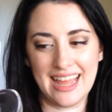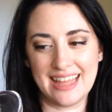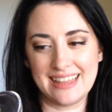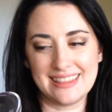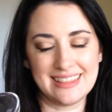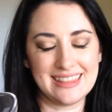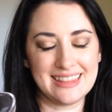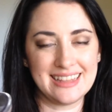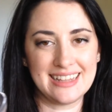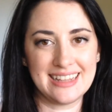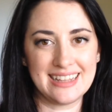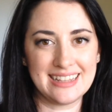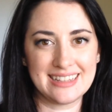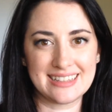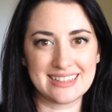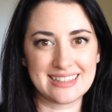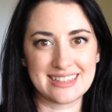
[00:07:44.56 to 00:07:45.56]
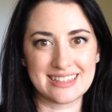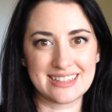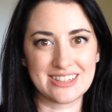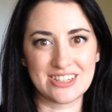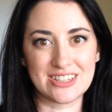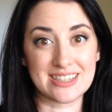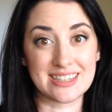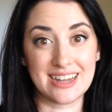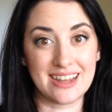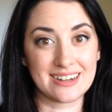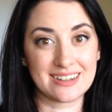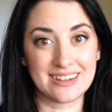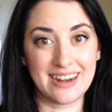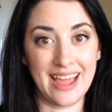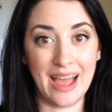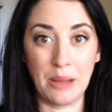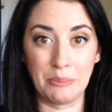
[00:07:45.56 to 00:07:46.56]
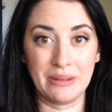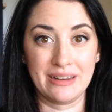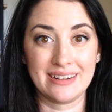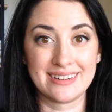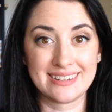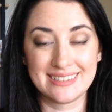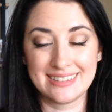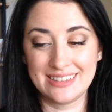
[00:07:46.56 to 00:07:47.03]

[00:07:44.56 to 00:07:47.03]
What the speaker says: and it's just not gonna happen.